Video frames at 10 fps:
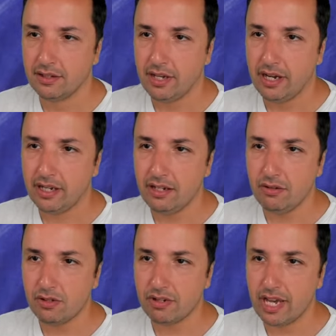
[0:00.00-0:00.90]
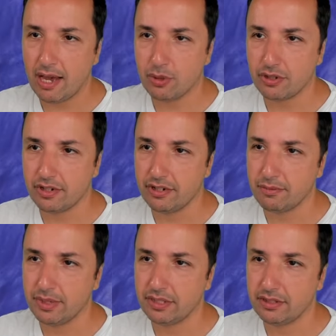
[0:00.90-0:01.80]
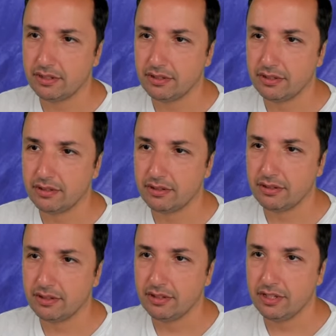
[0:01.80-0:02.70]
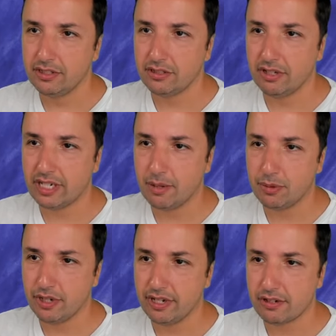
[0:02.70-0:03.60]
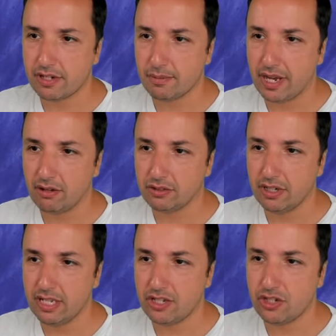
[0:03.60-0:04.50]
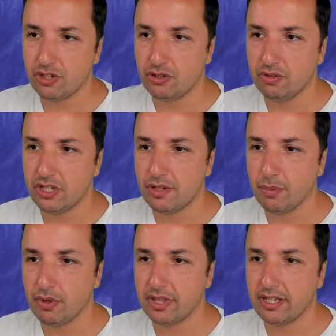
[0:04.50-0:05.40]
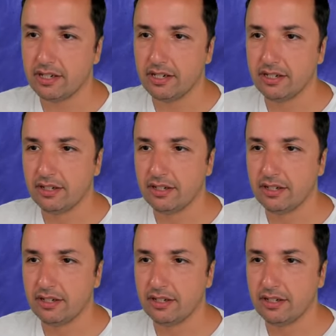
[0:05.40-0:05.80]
I can also capture here, but he's going to capture here some counter. Let's just do the simple thing.